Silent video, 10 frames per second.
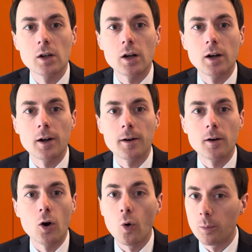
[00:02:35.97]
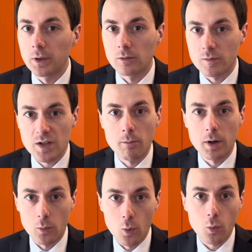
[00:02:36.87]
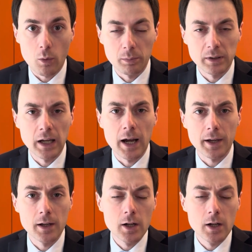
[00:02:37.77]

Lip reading: hoping somebody will reply.